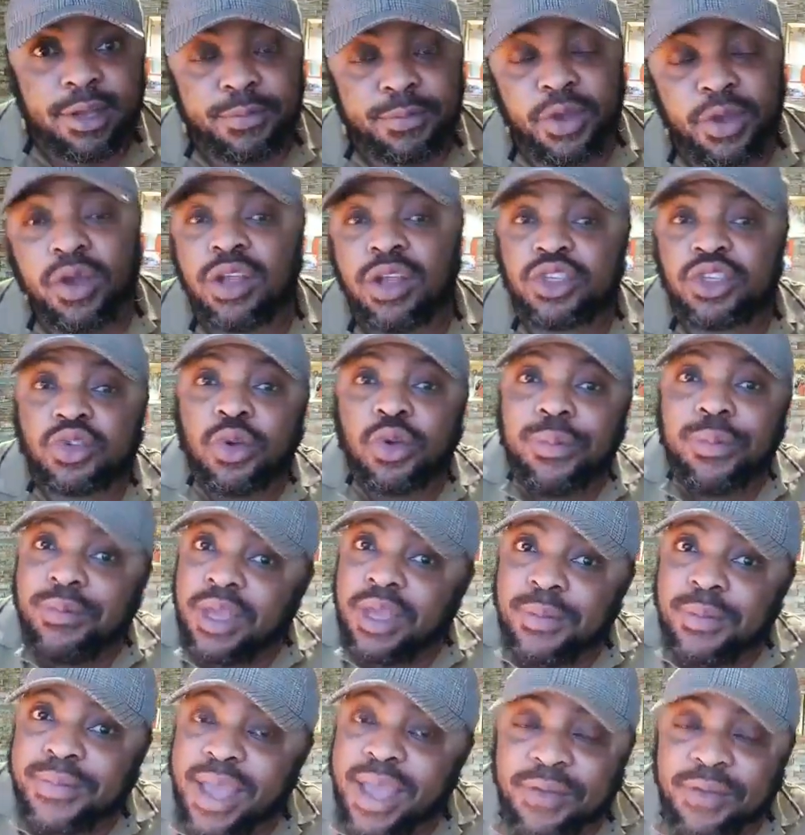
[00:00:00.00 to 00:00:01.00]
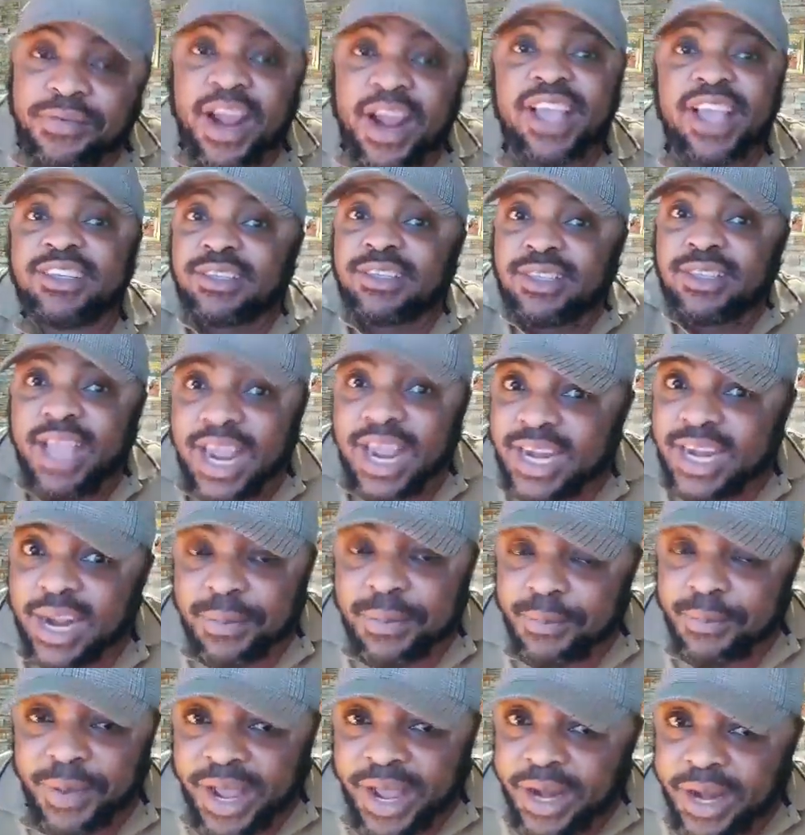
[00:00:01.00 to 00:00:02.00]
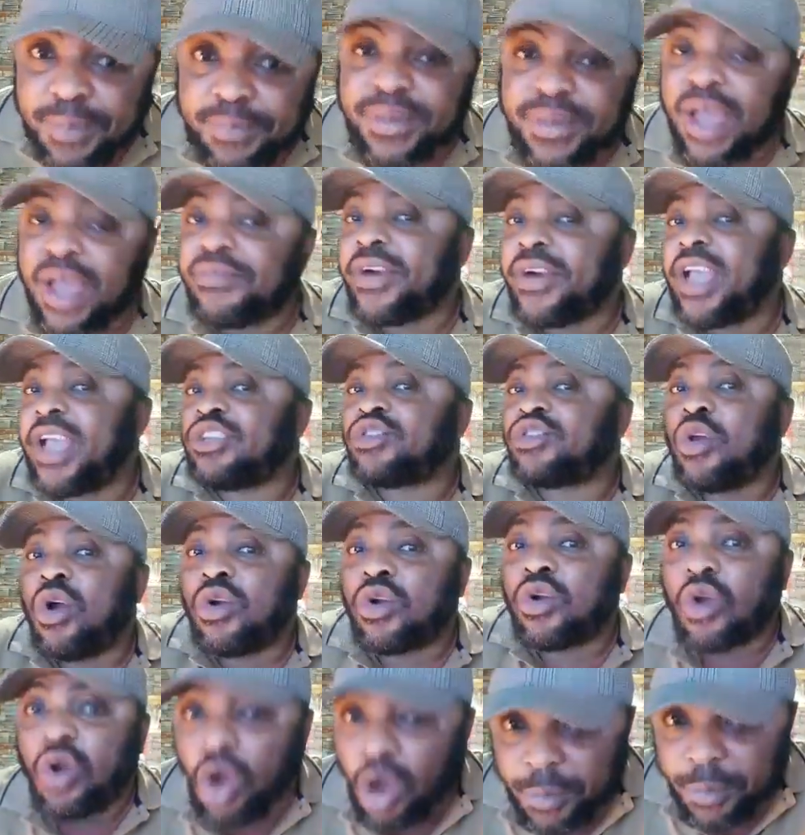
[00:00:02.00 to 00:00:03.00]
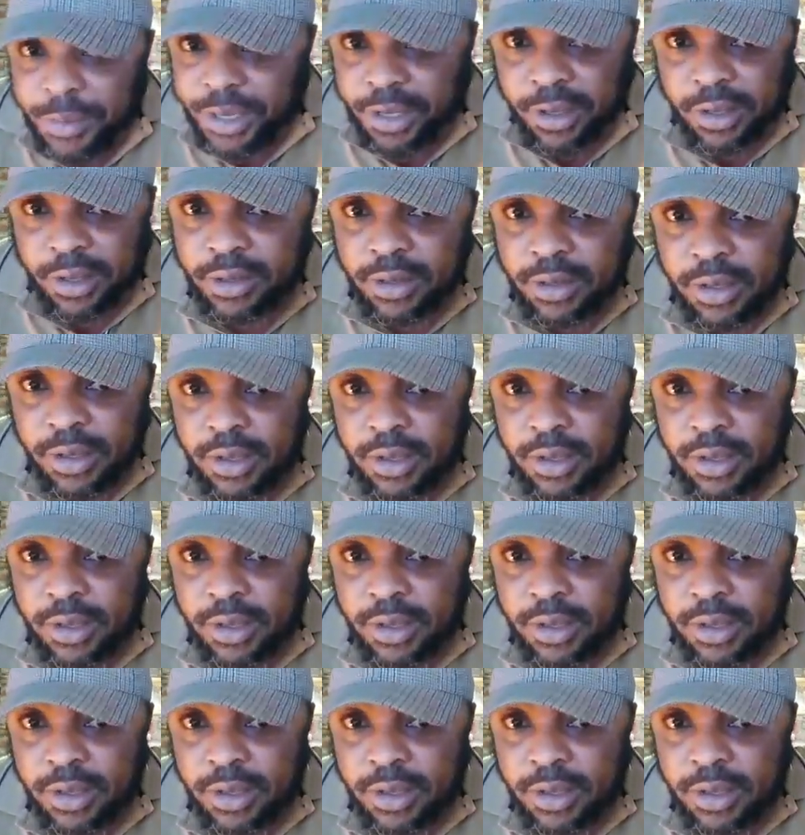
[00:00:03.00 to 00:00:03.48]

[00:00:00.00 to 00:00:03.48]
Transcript: Because to me, Biafra is dead and buried. Biafra is not coming.